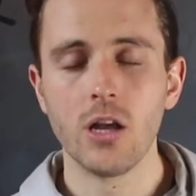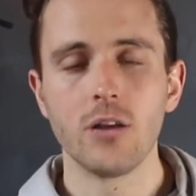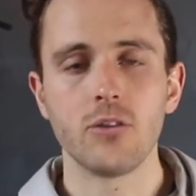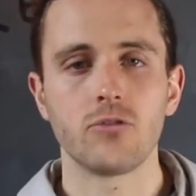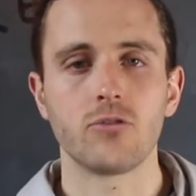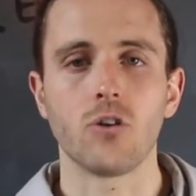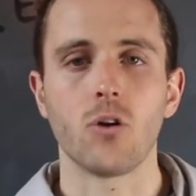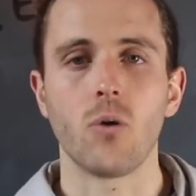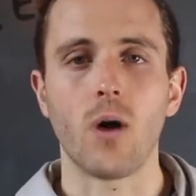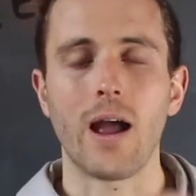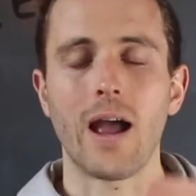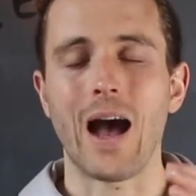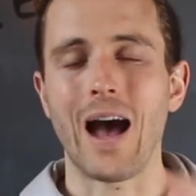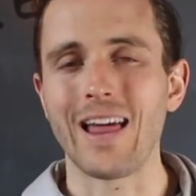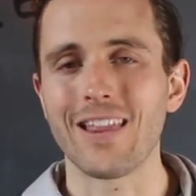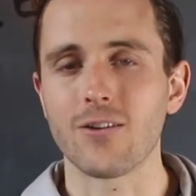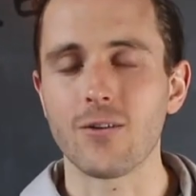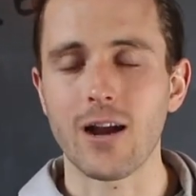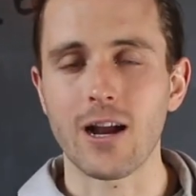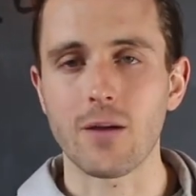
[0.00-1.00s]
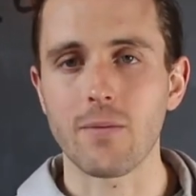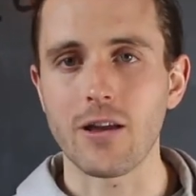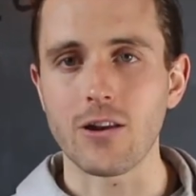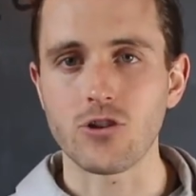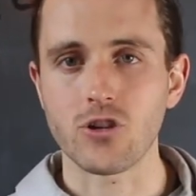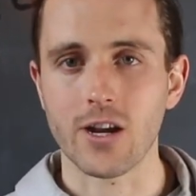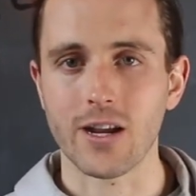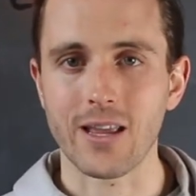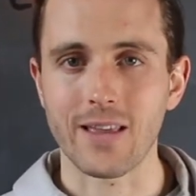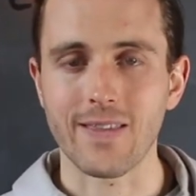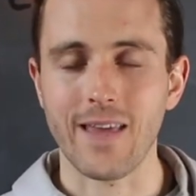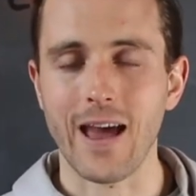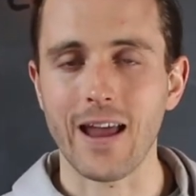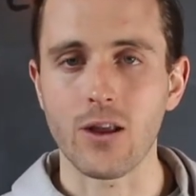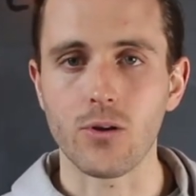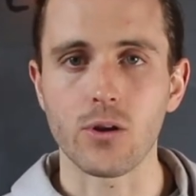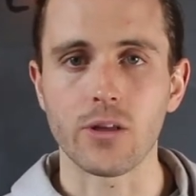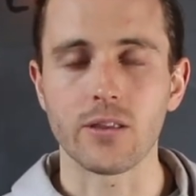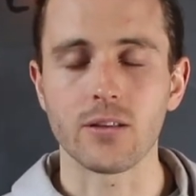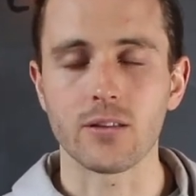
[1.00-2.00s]
So I highly recommend checking that
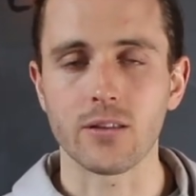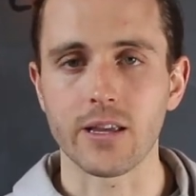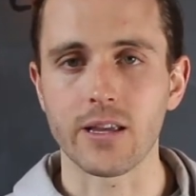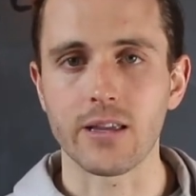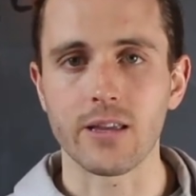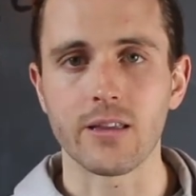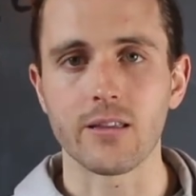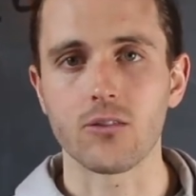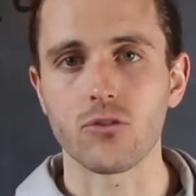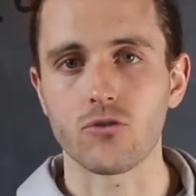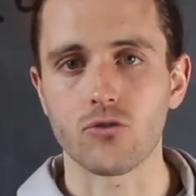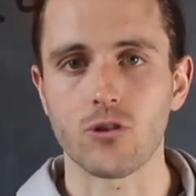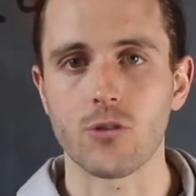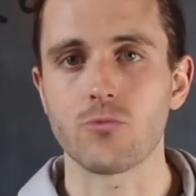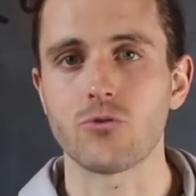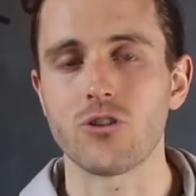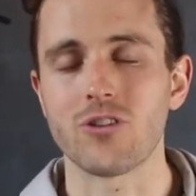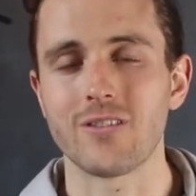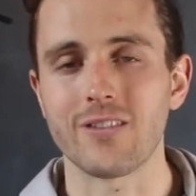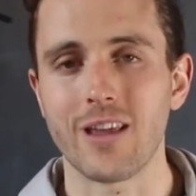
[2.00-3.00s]
out in the link in the description